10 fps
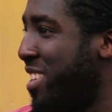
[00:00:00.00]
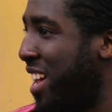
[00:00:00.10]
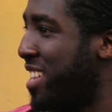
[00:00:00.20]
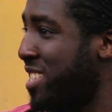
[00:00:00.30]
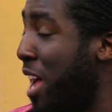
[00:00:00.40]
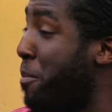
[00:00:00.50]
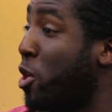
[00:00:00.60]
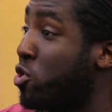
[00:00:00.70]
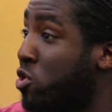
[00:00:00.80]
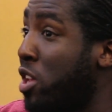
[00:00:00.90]
You understand?
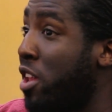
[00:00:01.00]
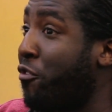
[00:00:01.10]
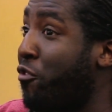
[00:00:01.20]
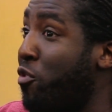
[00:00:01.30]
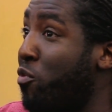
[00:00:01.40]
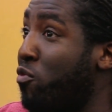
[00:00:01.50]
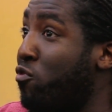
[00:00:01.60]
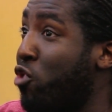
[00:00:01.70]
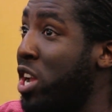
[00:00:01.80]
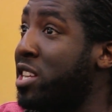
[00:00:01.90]
Because if
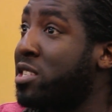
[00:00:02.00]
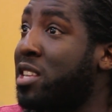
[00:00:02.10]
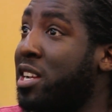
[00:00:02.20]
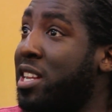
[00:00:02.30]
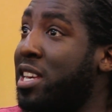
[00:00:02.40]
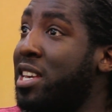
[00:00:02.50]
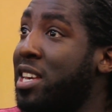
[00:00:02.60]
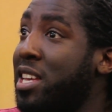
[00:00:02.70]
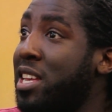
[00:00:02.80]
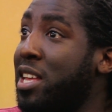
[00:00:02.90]

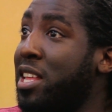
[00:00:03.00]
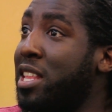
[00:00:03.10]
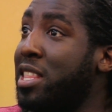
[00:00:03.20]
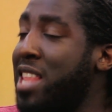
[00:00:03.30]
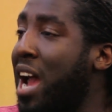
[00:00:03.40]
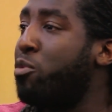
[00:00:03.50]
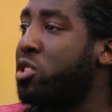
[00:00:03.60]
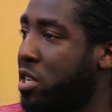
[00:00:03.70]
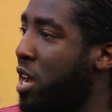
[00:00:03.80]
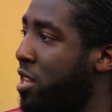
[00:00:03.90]
realistically, now
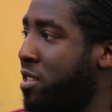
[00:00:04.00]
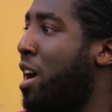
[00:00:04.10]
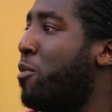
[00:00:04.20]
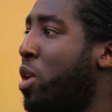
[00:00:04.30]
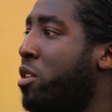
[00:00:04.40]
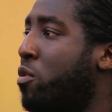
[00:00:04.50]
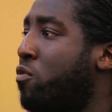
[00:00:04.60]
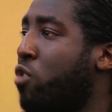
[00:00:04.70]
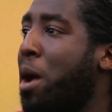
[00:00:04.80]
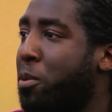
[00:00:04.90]
is the kind of time when
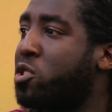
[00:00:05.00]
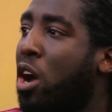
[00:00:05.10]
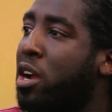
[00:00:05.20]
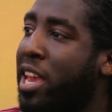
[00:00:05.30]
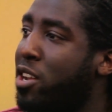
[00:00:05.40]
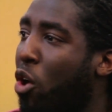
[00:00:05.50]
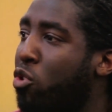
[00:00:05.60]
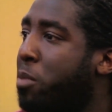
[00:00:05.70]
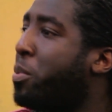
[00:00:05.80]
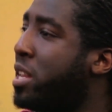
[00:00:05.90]
rappers are getting
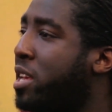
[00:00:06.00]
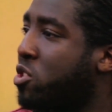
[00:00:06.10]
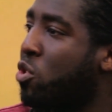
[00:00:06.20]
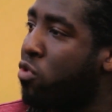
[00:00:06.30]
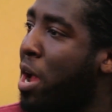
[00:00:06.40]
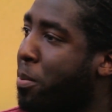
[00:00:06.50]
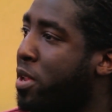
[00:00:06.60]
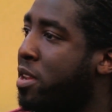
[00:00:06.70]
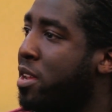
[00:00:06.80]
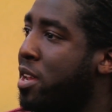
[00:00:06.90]
older but they're still
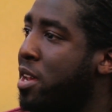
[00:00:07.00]
rapping.